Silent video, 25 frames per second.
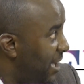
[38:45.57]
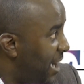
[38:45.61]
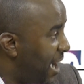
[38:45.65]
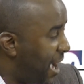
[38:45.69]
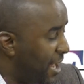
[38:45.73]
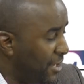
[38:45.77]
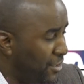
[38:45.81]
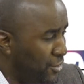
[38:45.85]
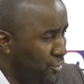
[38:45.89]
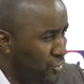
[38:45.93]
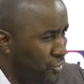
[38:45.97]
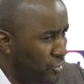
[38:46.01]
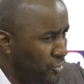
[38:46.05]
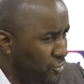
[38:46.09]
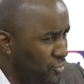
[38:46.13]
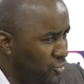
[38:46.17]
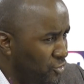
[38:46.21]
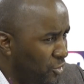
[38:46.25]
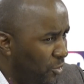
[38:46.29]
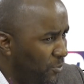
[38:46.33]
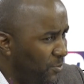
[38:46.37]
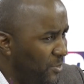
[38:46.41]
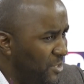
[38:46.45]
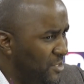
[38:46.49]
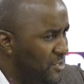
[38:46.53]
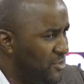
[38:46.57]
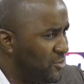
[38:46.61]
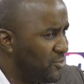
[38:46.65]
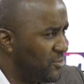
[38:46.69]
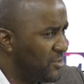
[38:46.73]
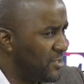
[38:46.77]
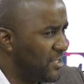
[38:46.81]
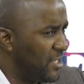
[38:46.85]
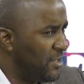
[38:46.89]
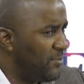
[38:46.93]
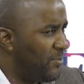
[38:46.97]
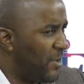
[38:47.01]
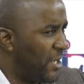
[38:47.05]
And your job is to
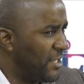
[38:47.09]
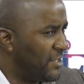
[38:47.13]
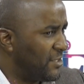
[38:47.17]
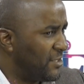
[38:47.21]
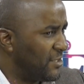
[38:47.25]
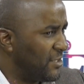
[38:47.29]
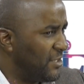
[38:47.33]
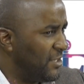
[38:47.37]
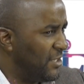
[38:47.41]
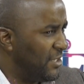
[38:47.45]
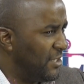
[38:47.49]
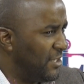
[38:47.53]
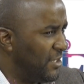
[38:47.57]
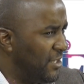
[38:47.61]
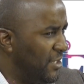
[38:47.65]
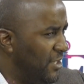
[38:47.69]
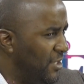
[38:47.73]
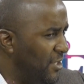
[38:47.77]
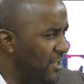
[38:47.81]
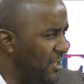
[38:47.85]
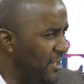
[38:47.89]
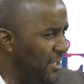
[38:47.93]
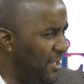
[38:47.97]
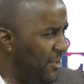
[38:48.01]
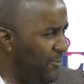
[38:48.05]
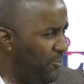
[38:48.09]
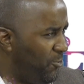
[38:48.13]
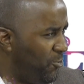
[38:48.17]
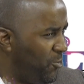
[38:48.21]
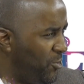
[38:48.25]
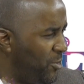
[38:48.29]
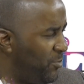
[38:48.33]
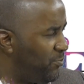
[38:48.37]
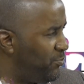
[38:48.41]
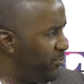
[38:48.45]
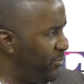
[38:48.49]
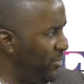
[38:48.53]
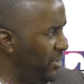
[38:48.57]
say, but if
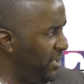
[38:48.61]
we